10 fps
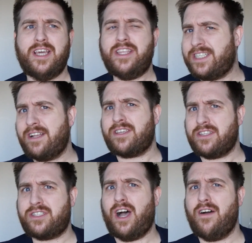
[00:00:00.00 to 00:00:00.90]
This sounds like
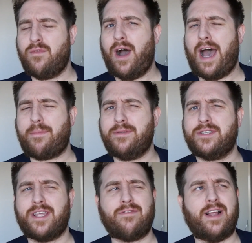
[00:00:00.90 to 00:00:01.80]
the start of What Happened
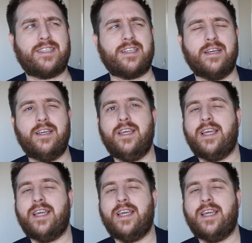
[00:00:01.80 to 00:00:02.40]
to That Wrestler.